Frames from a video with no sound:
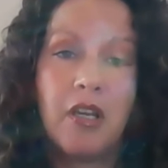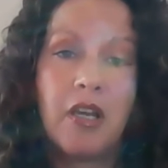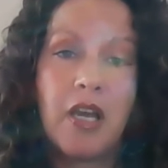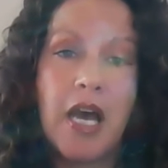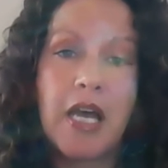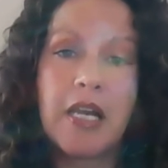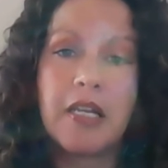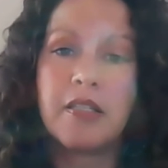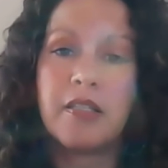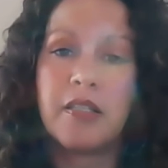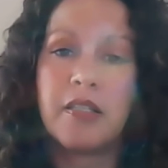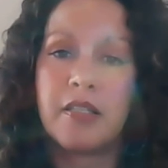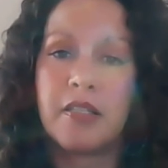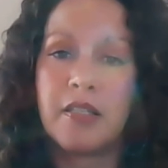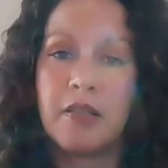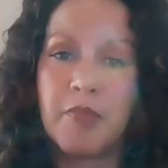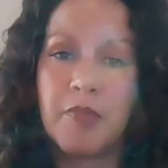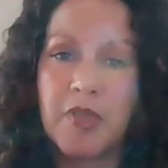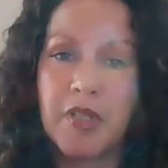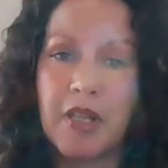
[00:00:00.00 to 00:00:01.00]
at a
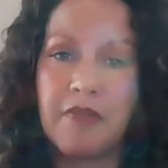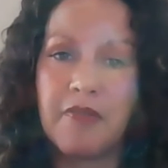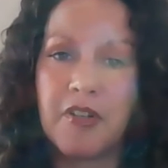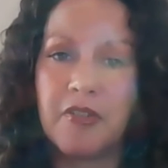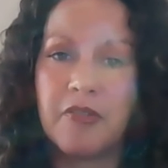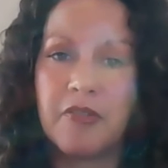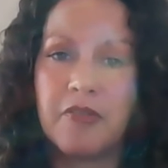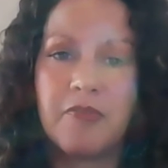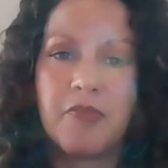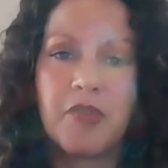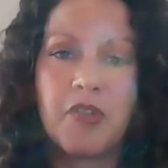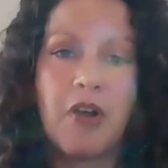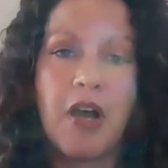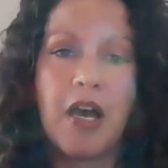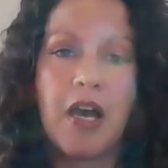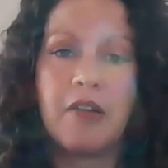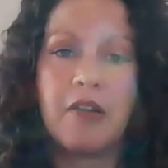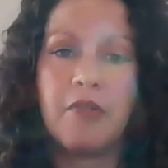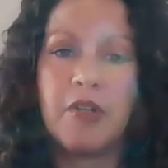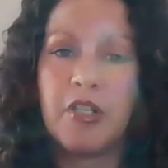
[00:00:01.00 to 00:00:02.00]
systems level? So
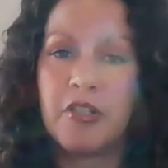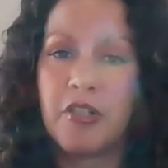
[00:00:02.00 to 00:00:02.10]
how do we